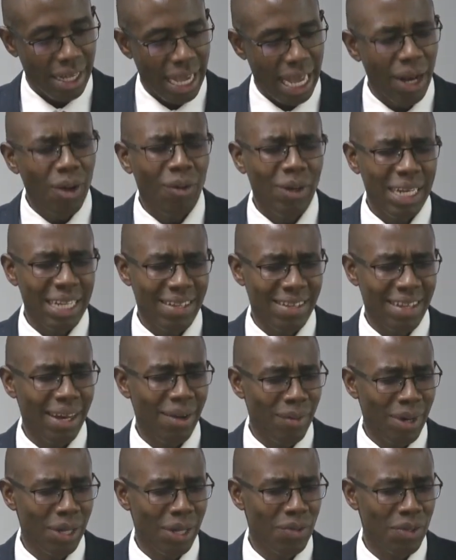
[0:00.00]
I don't
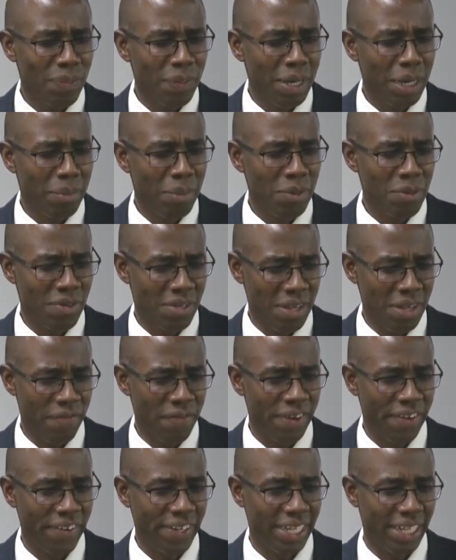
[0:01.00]
necessarily want to speak about
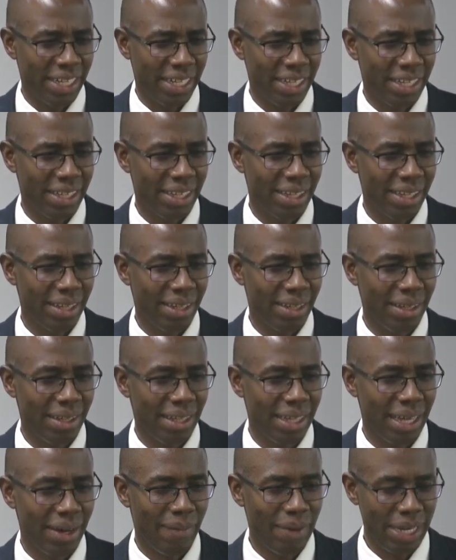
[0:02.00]
suffering.
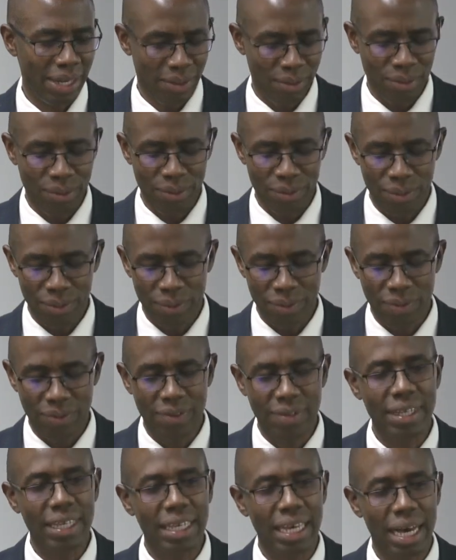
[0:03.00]
I want to
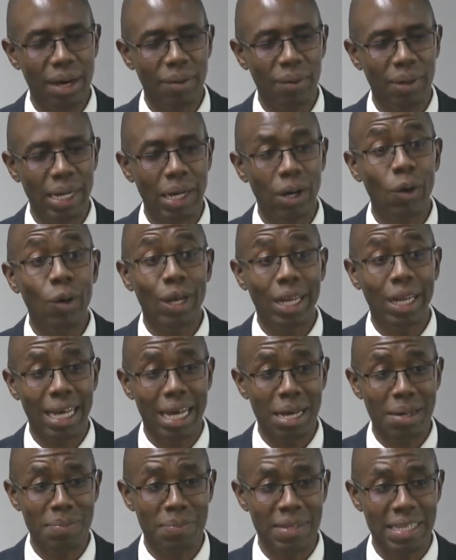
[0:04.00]
see how God
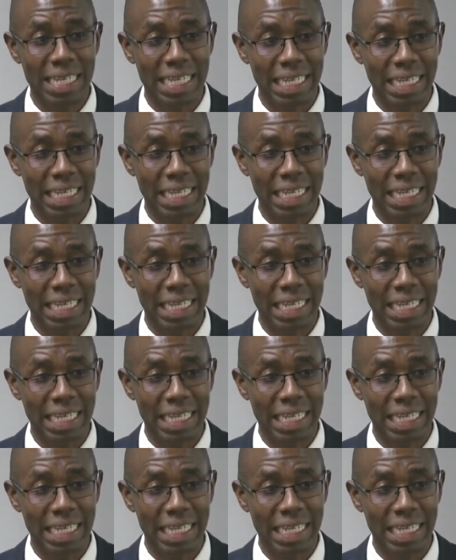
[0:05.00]
comes